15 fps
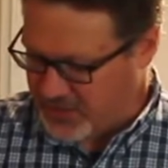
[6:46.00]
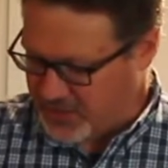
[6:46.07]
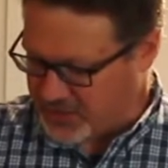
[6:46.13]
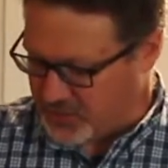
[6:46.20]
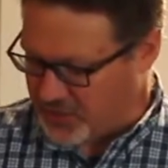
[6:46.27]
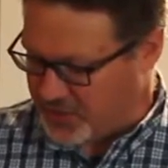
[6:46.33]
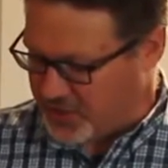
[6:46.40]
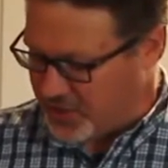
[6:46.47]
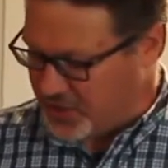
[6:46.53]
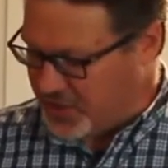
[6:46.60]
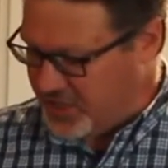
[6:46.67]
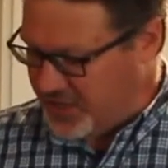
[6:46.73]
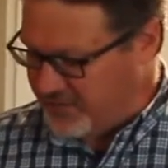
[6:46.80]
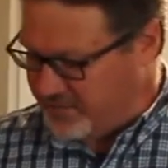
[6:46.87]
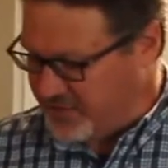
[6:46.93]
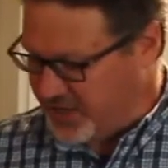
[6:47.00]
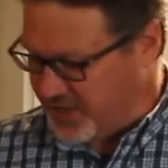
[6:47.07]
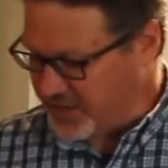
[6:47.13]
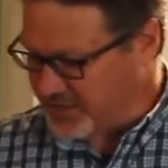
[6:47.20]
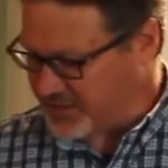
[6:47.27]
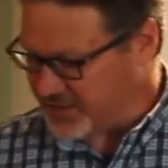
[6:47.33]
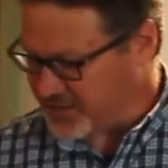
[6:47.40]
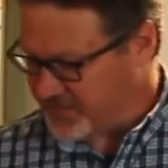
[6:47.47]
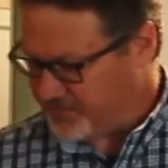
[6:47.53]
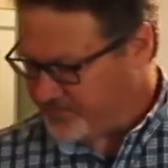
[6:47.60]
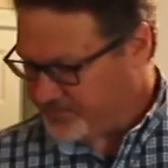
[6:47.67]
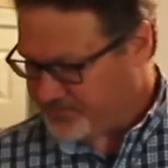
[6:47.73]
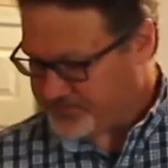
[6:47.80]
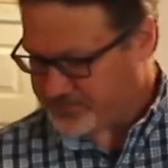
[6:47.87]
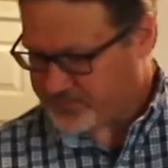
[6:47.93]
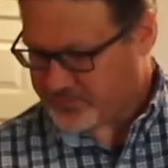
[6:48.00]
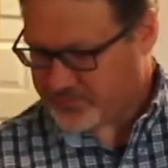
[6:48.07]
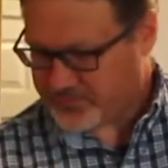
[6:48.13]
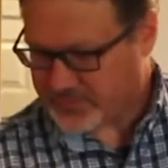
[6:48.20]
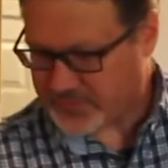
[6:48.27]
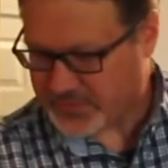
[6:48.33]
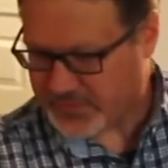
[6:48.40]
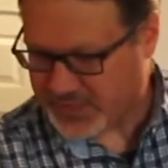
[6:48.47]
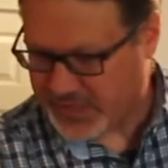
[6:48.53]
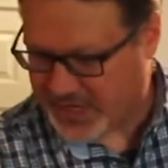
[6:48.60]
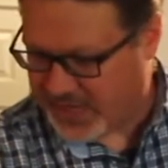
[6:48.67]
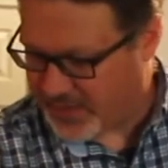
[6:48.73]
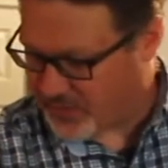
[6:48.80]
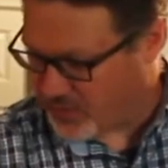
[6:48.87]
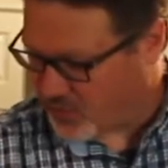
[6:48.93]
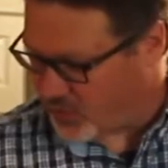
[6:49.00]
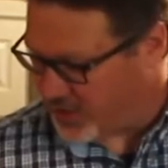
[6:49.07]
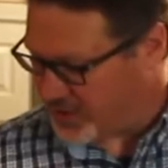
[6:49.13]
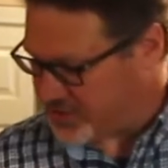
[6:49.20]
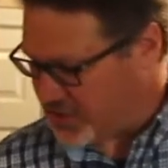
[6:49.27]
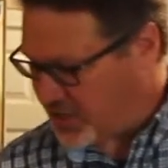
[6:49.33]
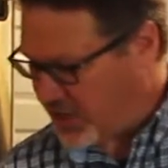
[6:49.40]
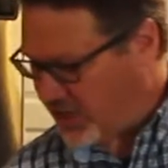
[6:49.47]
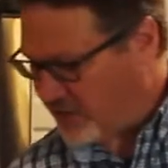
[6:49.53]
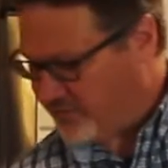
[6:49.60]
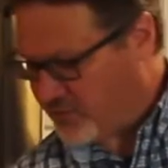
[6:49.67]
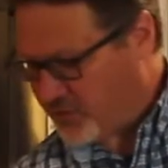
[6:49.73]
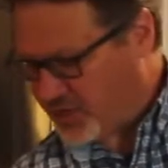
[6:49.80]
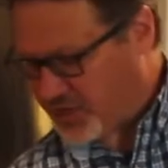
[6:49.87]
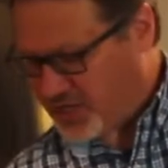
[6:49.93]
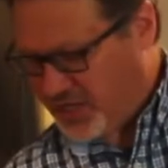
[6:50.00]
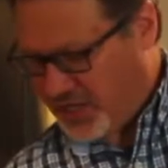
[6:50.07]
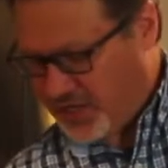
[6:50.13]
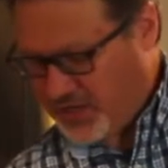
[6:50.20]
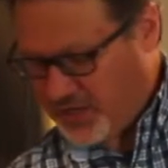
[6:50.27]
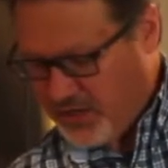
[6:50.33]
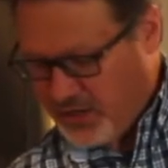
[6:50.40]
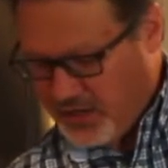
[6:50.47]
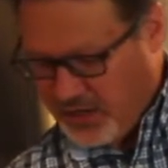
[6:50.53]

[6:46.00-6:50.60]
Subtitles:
So we're going to leave this, and we're going to cover it again,